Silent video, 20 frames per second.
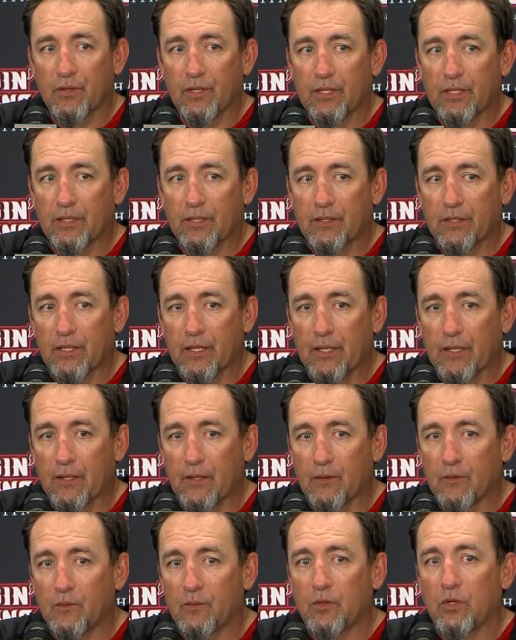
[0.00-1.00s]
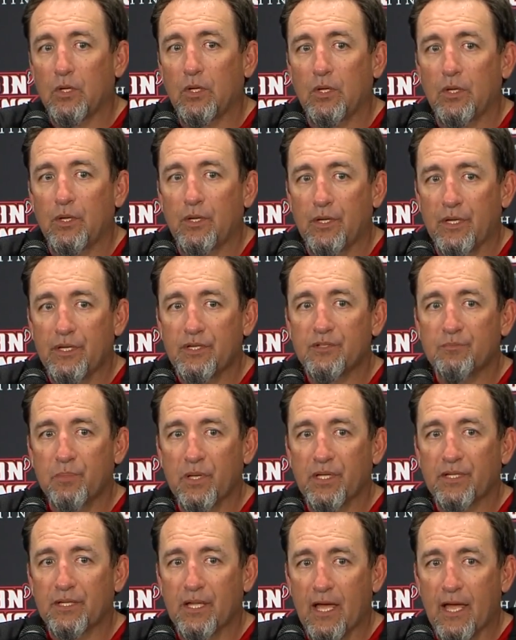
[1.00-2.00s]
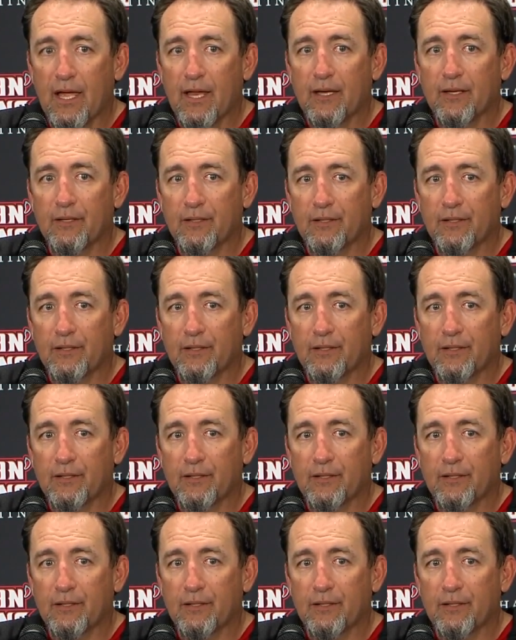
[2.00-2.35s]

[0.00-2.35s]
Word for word: And uh, he's been that